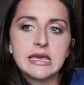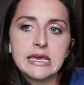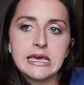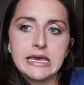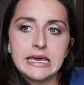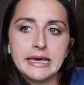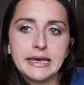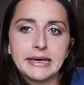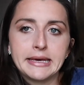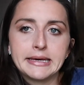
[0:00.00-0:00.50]

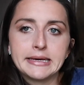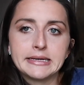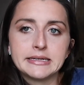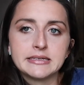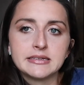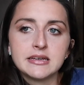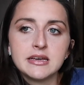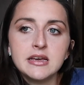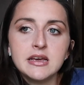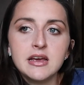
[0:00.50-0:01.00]

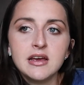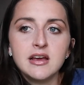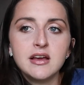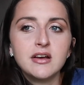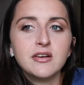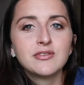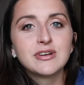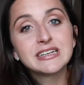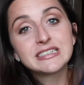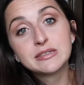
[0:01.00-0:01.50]
and
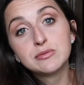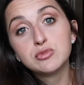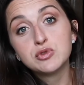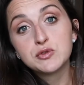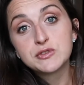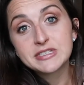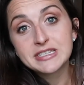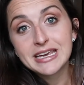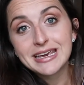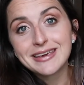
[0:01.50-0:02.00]
got some
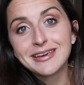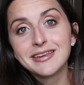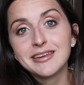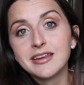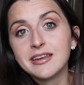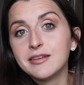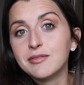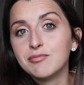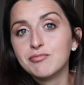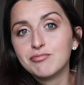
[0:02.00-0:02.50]
loose skin
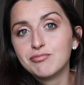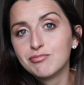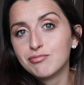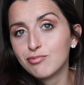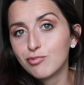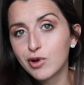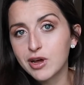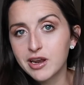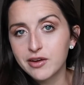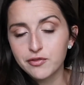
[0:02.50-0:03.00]
and
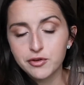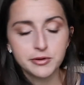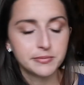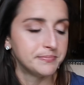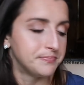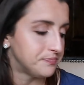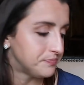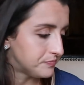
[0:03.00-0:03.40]
whatever.